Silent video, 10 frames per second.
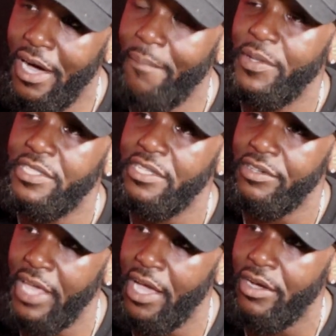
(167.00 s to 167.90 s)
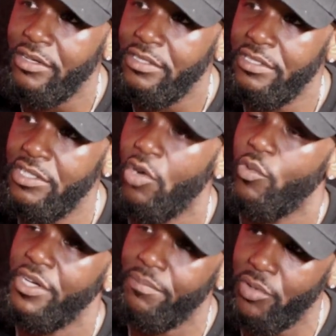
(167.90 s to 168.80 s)
Up until now,
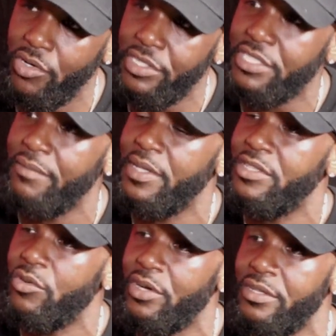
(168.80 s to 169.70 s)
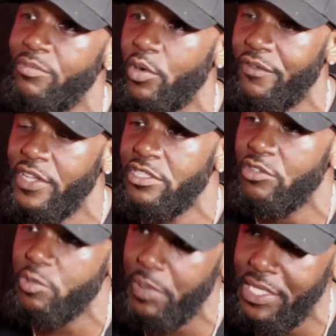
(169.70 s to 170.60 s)
with the books and me doing
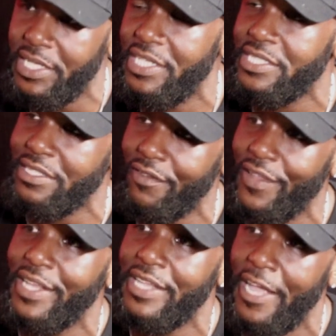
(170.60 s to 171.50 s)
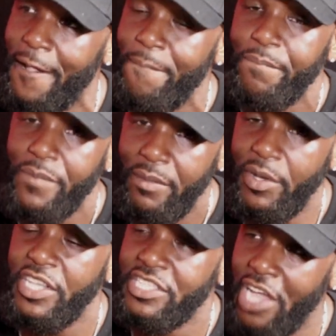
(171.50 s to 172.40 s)
motivational speaking and stuff like that.
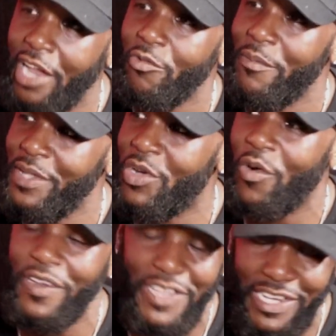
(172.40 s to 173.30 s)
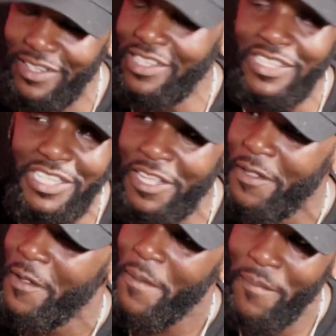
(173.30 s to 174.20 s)
But it started with me going in the hood,
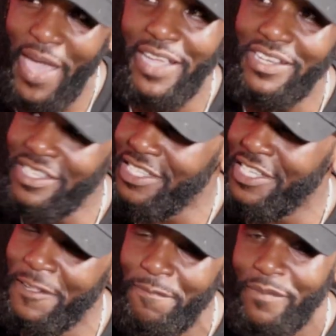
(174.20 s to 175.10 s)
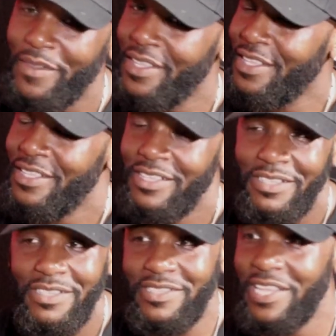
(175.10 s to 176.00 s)
back in the hood,
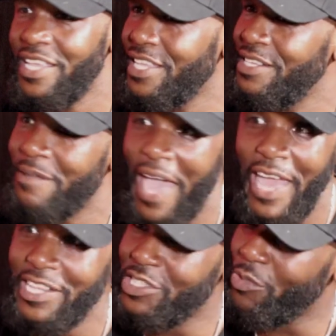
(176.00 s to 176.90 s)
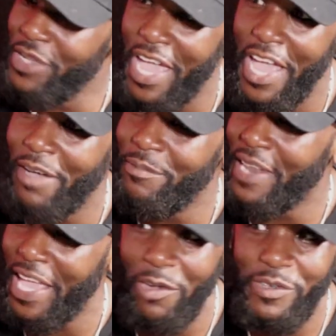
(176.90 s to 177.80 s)
taking addicts to rehab.
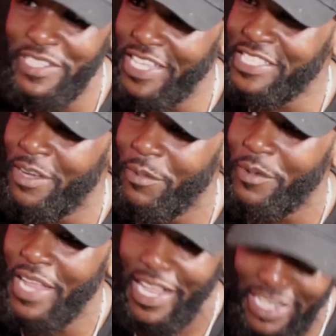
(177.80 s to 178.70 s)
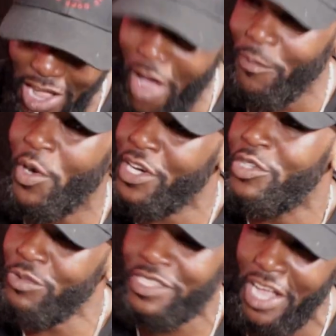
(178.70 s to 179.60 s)
Like, it was that simple. Like, I'm going
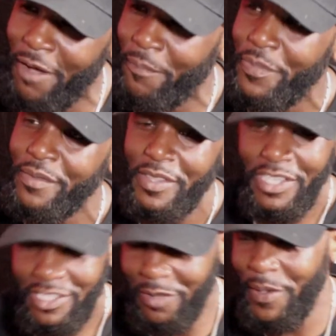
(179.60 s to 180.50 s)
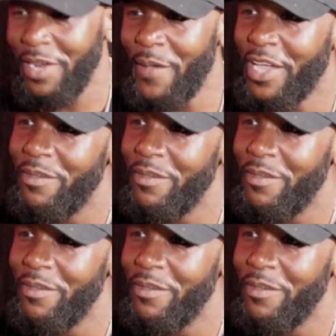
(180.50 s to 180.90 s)
to do something to better my